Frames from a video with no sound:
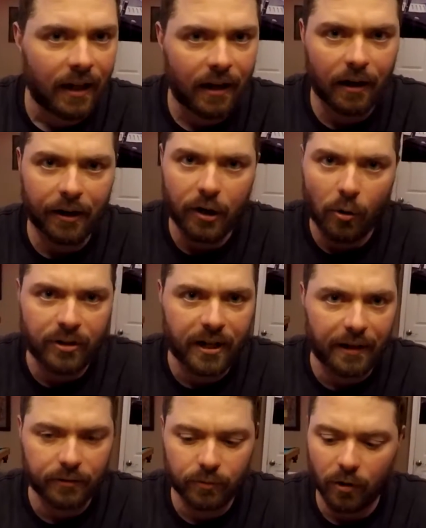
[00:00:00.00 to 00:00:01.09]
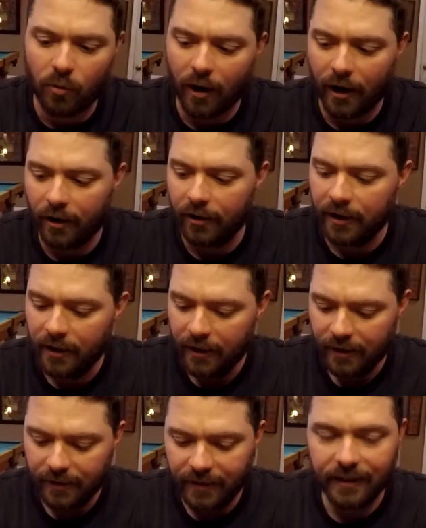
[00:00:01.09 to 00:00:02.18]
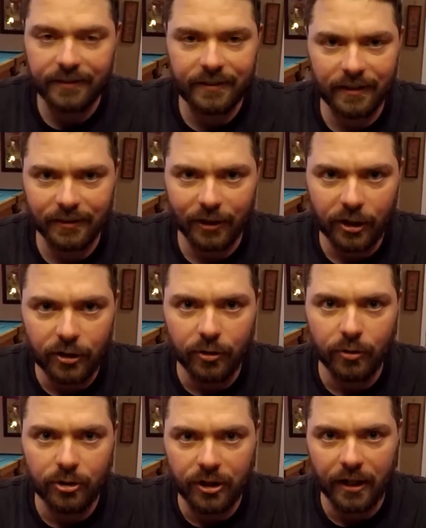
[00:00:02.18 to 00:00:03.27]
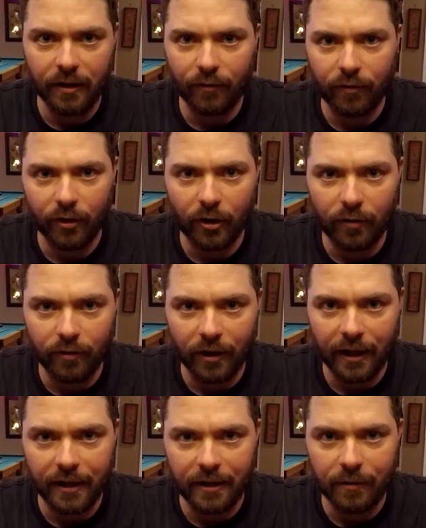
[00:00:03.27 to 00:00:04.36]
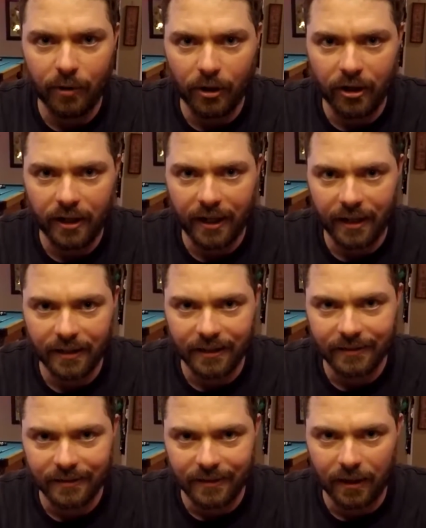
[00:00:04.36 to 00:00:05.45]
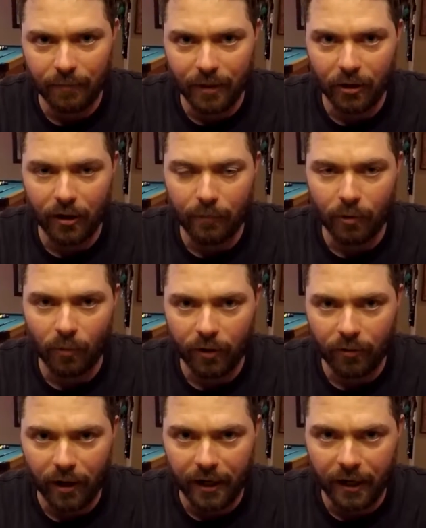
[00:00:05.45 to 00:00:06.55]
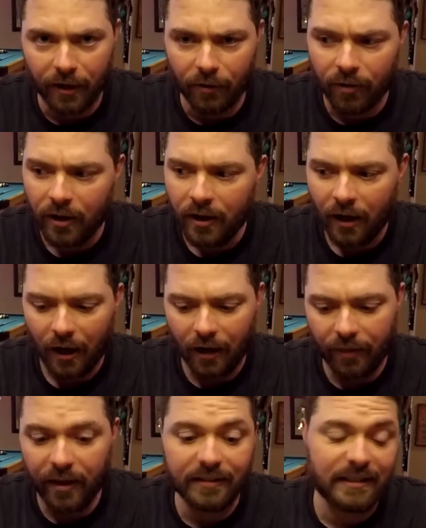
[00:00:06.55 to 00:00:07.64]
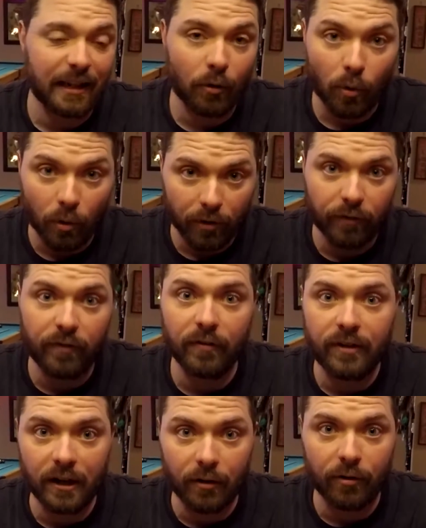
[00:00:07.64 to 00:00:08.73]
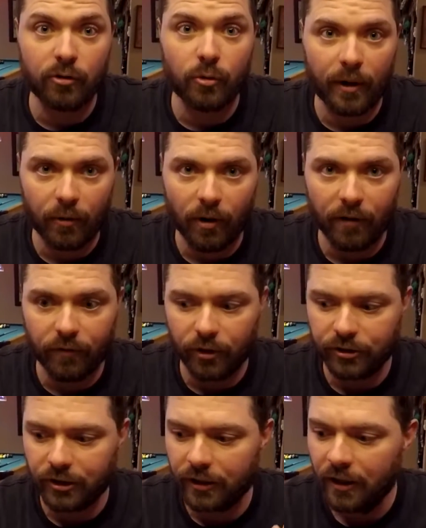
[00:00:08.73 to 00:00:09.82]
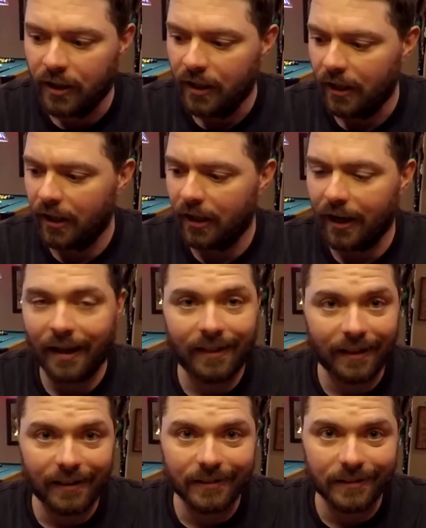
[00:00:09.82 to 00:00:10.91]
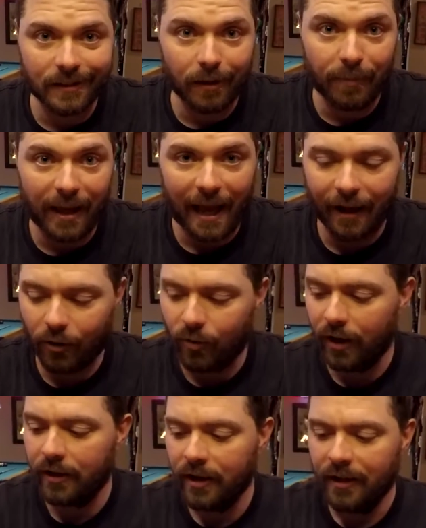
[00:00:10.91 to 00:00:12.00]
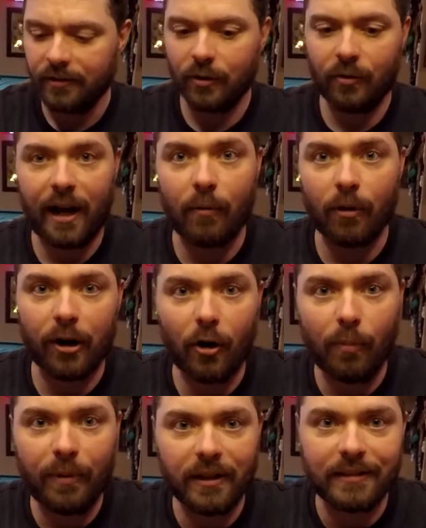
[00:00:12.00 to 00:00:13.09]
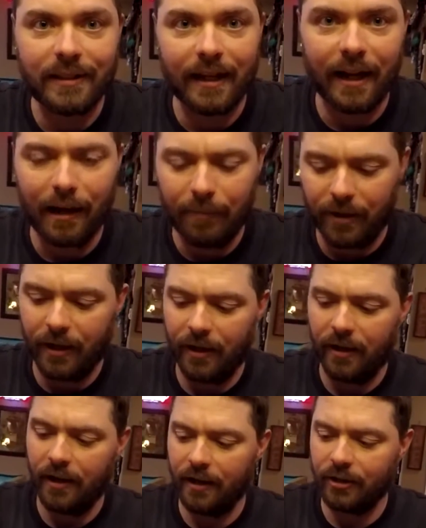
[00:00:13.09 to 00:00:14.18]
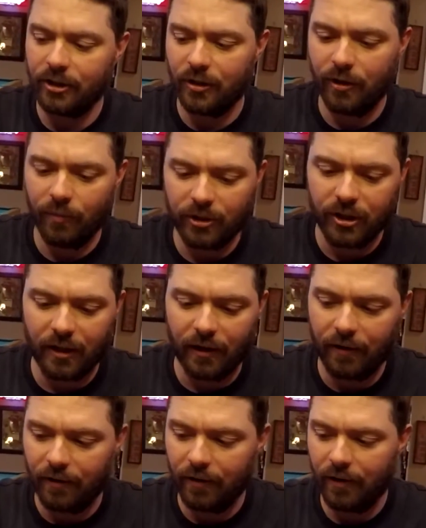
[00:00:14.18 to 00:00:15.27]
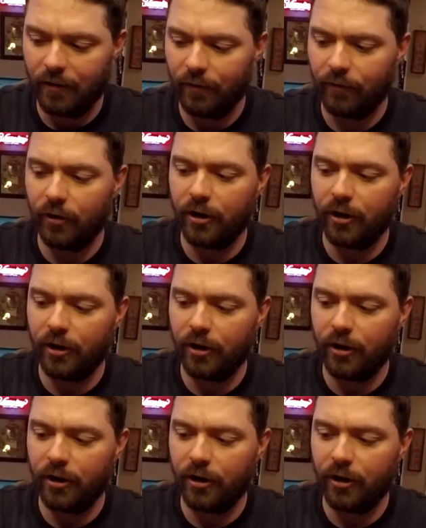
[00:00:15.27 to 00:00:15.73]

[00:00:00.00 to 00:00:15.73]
no tests required. This is a huge deal for the overlanding community, and this is going to be your #1 radio. This or the 15 or the 20-watt version. I think this is going to be adequate. So now we're going to open this thing up and show you what you get for